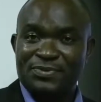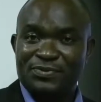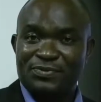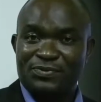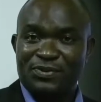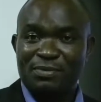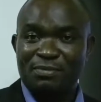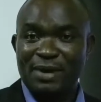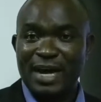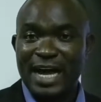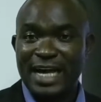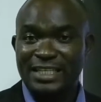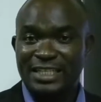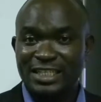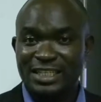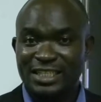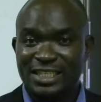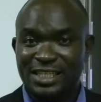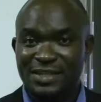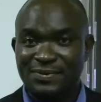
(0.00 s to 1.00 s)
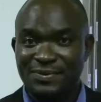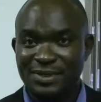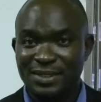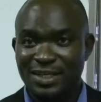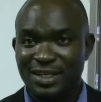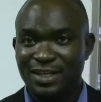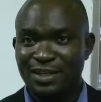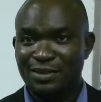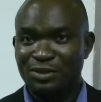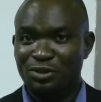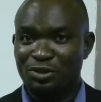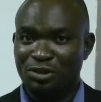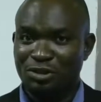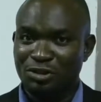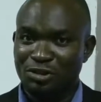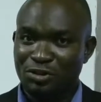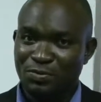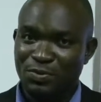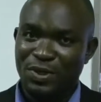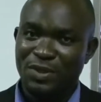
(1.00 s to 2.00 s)
from adjectives, you
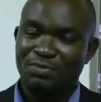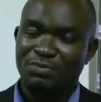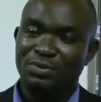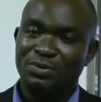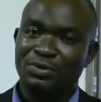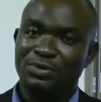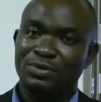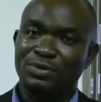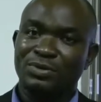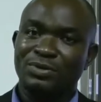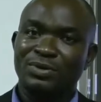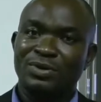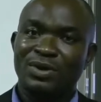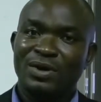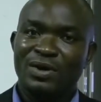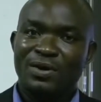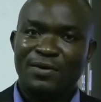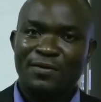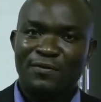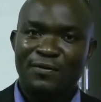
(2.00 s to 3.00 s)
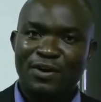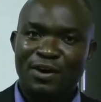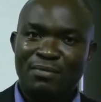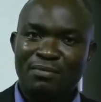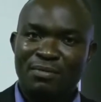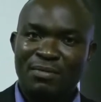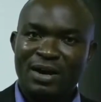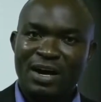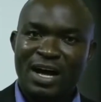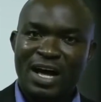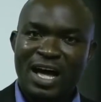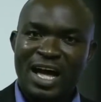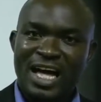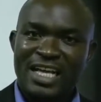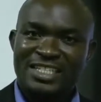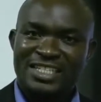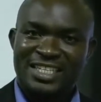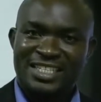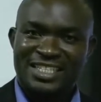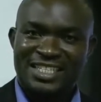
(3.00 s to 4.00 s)
should be able to form
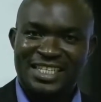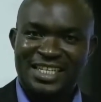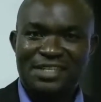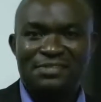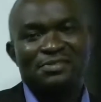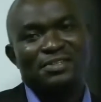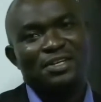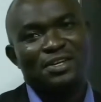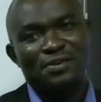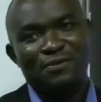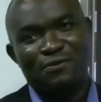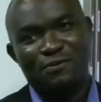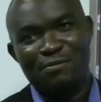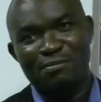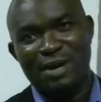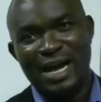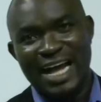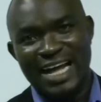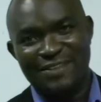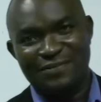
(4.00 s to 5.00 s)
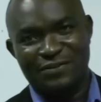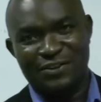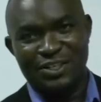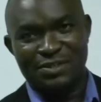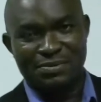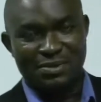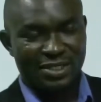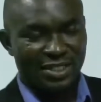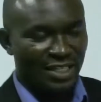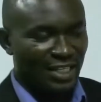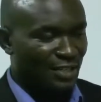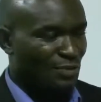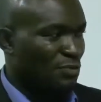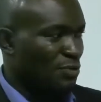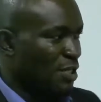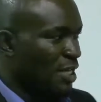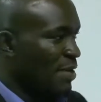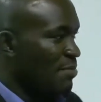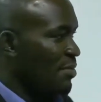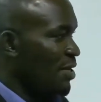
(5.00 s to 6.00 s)
adjectives from adverbs. That's
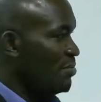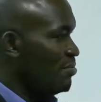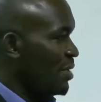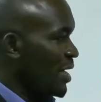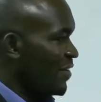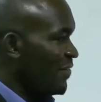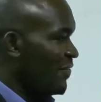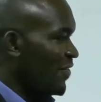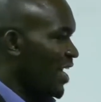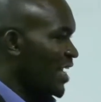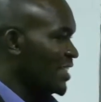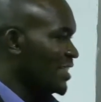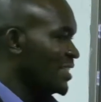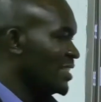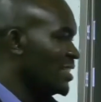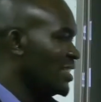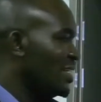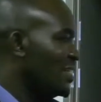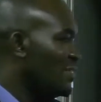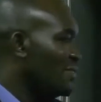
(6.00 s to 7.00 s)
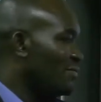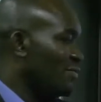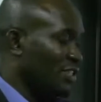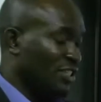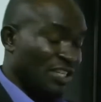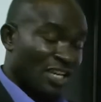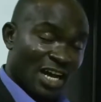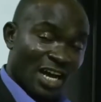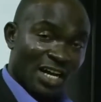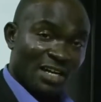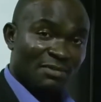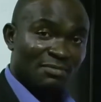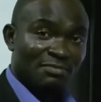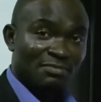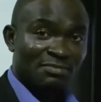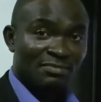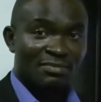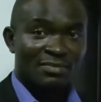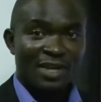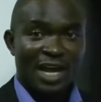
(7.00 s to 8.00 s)
what I mean by vice versa.
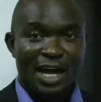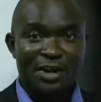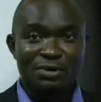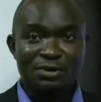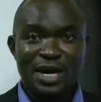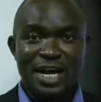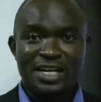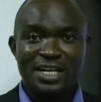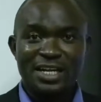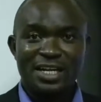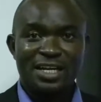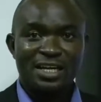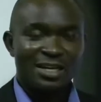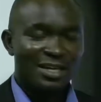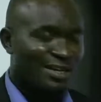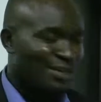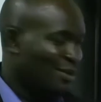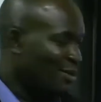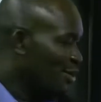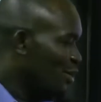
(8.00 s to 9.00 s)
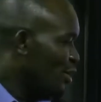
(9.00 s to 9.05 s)
Are you ready?